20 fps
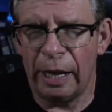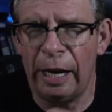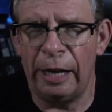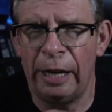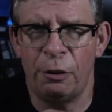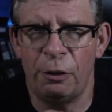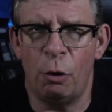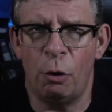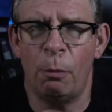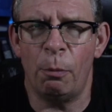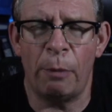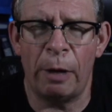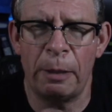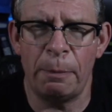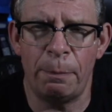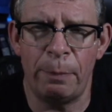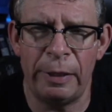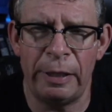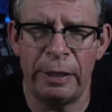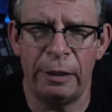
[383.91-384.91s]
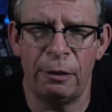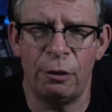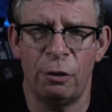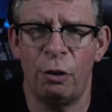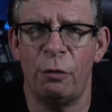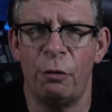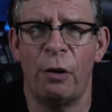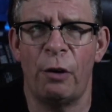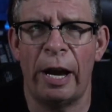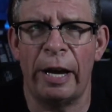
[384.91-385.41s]
I know it might be
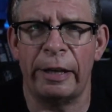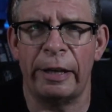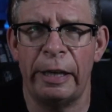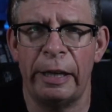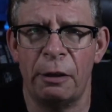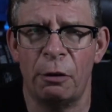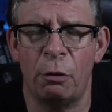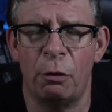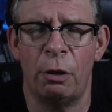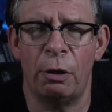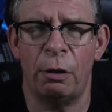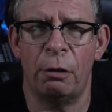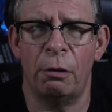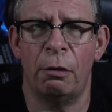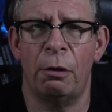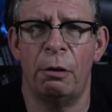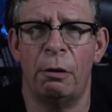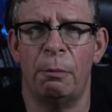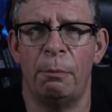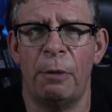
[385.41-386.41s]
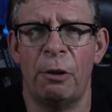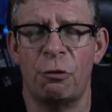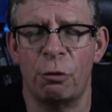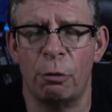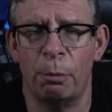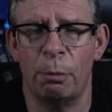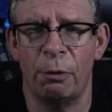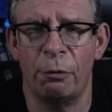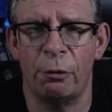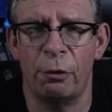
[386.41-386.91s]
nerve-wracking or
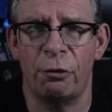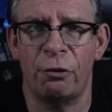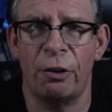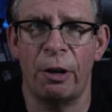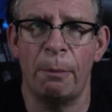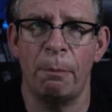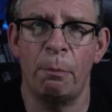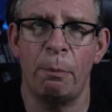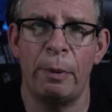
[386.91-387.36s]
miserable for some,